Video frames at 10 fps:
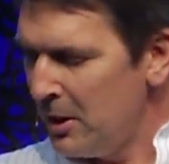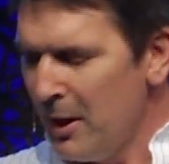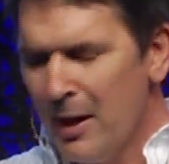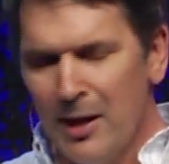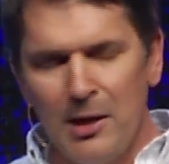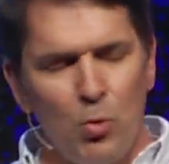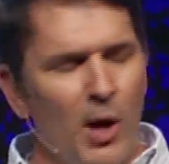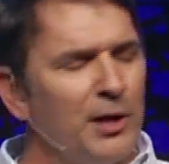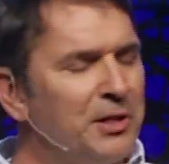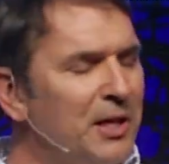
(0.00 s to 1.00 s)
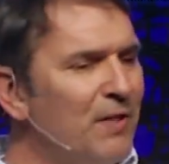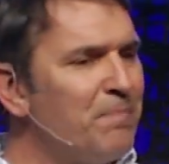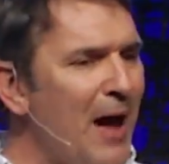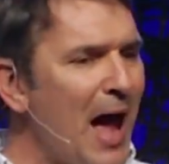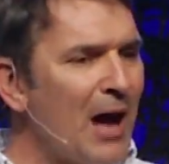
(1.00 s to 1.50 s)
And he wanted to give
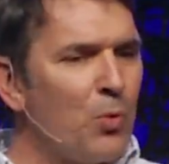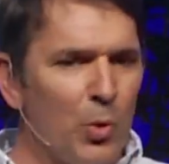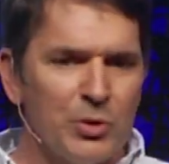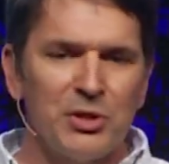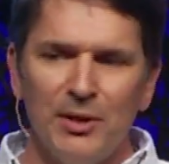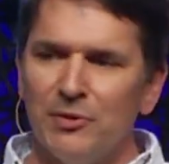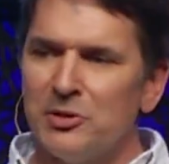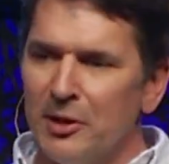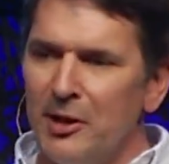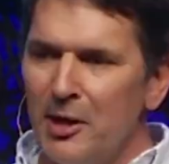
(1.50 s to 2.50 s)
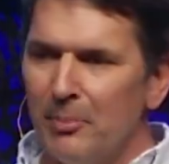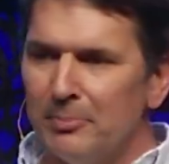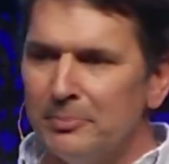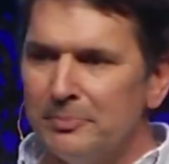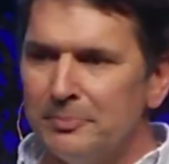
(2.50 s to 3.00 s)
back what was given to him.
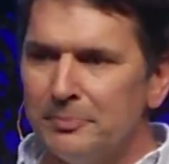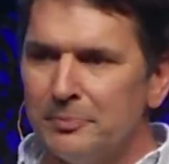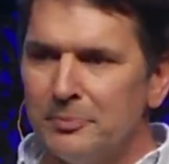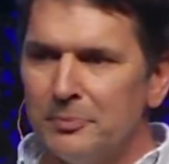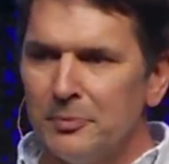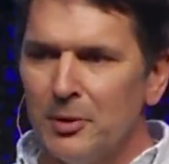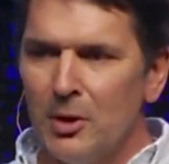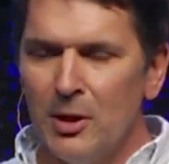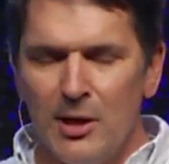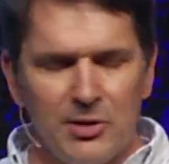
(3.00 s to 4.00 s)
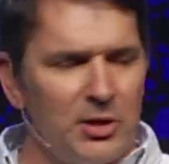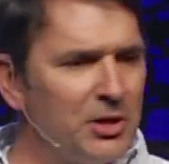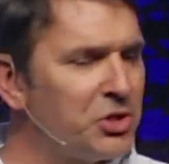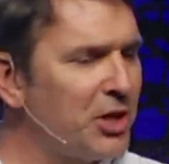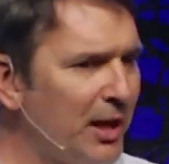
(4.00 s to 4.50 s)
He's in
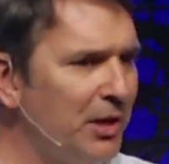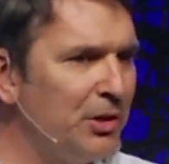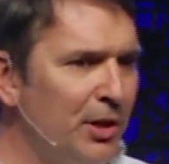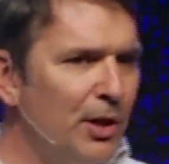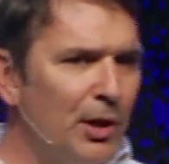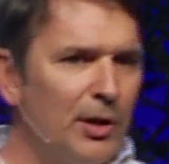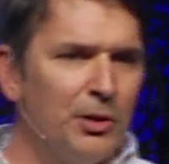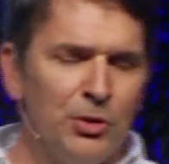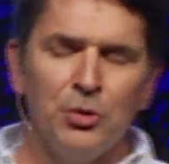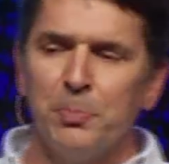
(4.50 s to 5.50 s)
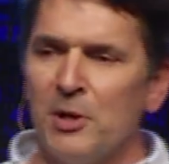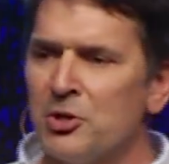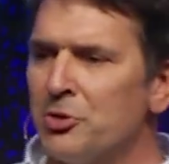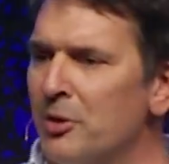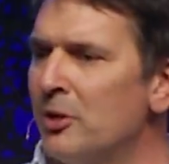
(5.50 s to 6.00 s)
his second year in the Youth
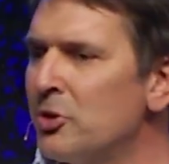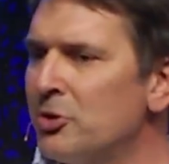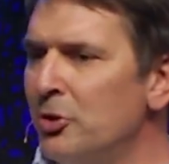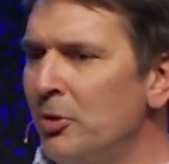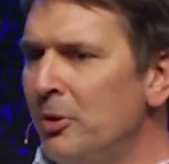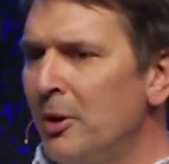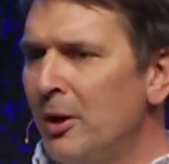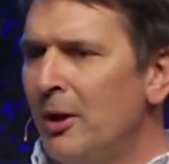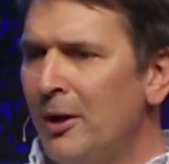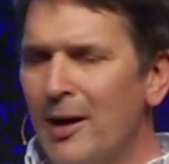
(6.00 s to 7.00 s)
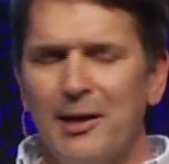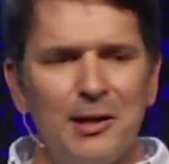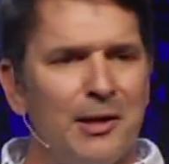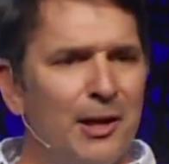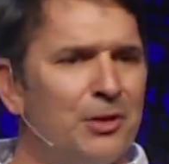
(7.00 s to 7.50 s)
Ministry Institute, and I can
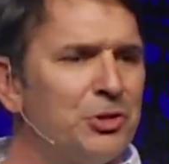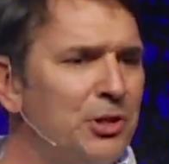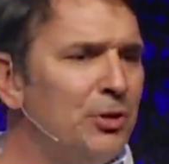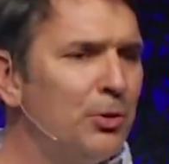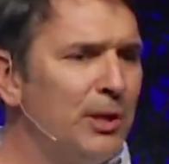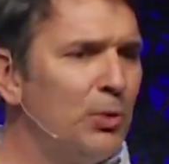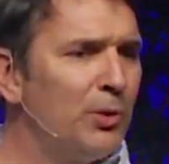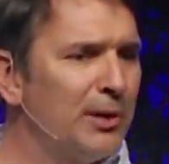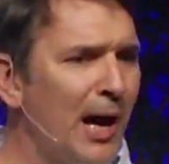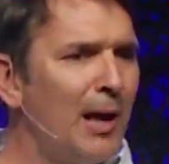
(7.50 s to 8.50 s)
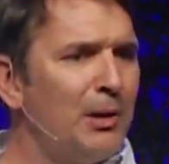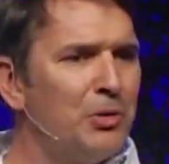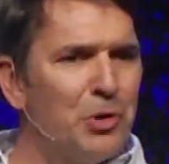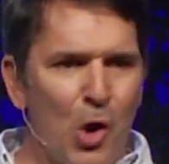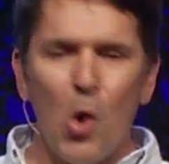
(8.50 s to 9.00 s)
guarantee you he would not
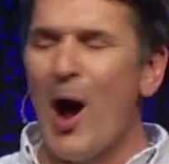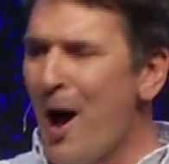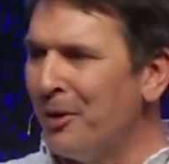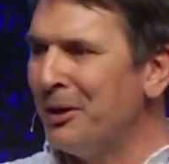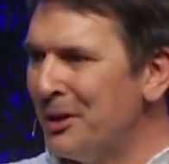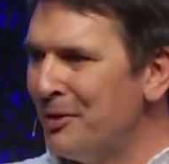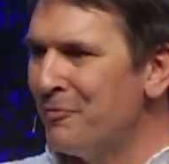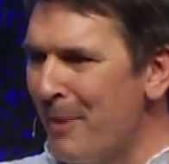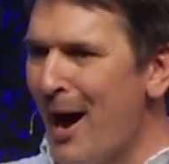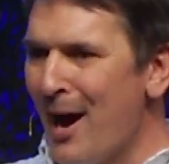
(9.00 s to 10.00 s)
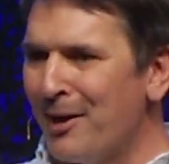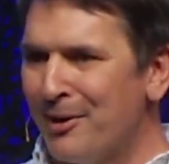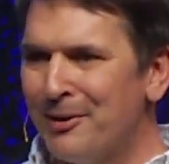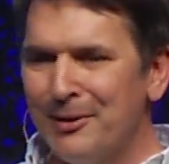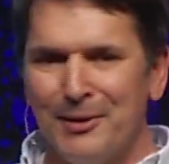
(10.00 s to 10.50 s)
know how to give back
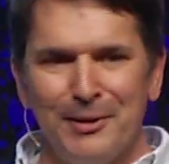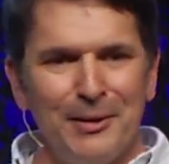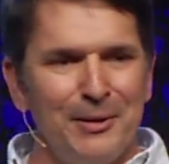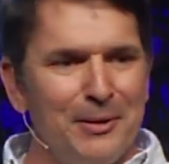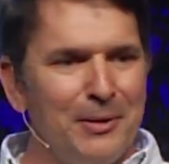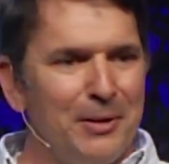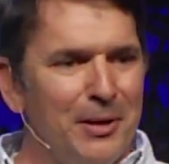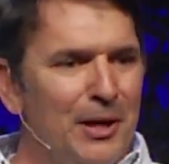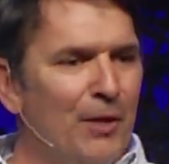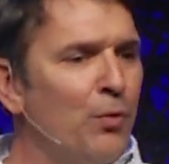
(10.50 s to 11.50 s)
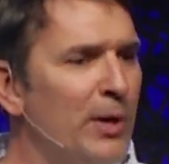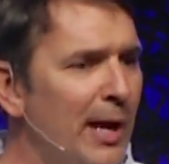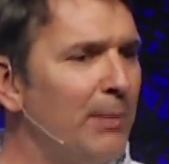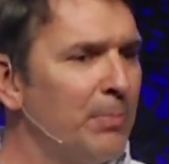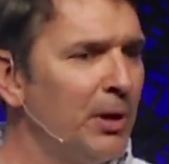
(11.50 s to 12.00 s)
if we
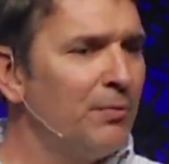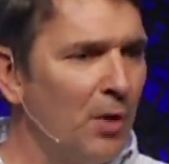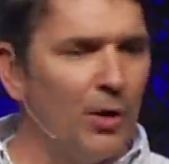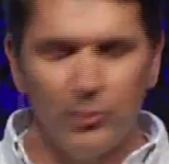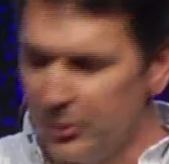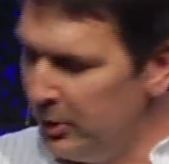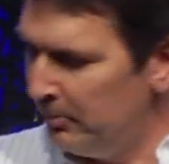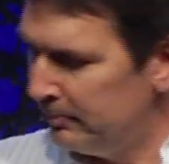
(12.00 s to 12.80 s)
hadn't been involved with him.